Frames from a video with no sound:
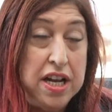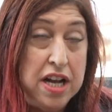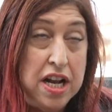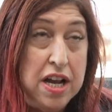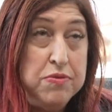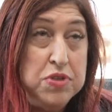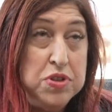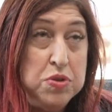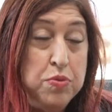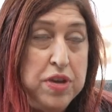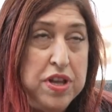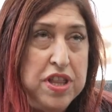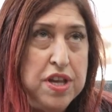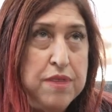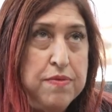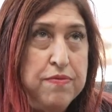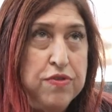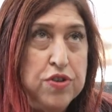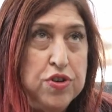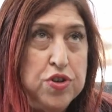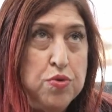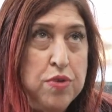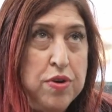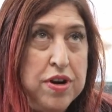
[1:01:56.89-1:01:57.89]
And I was with
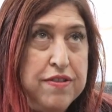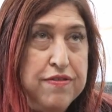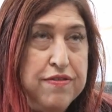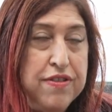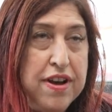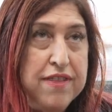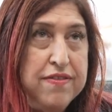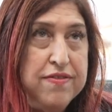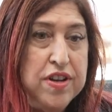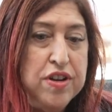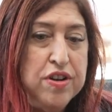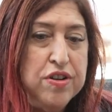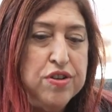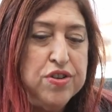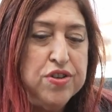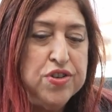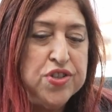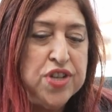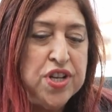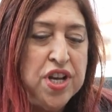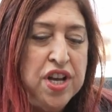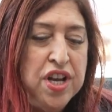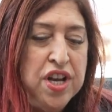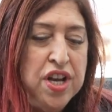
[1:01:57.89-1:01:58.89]
him for 25
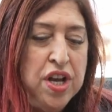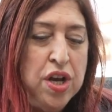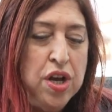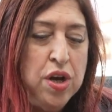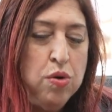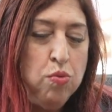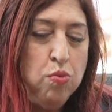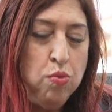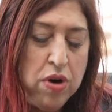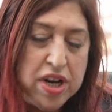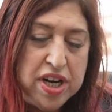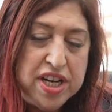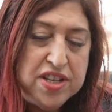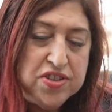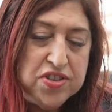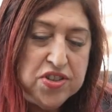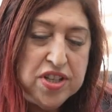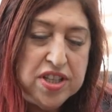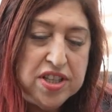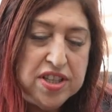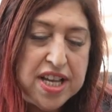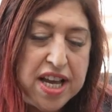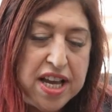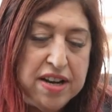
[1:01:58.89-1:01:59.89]
years. What
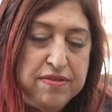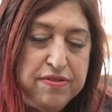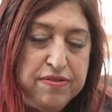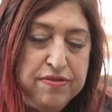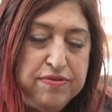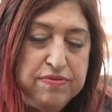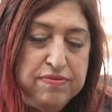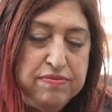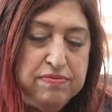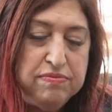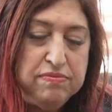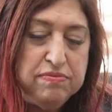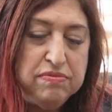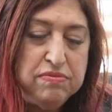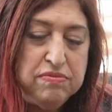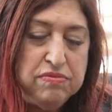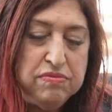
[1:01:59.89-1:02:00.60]
is it that